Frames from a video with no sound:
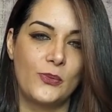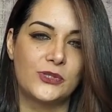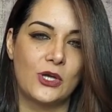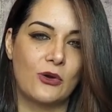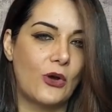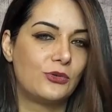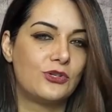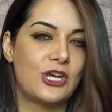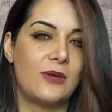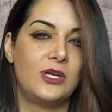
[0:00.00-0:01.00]
So go to
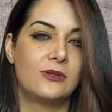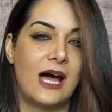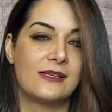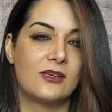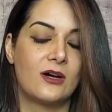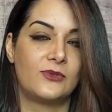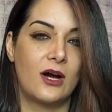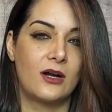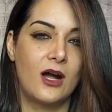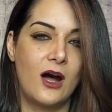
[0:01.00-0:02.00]

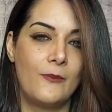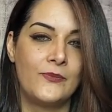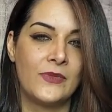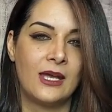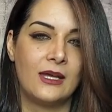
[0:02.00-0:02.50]
jamieglazov.com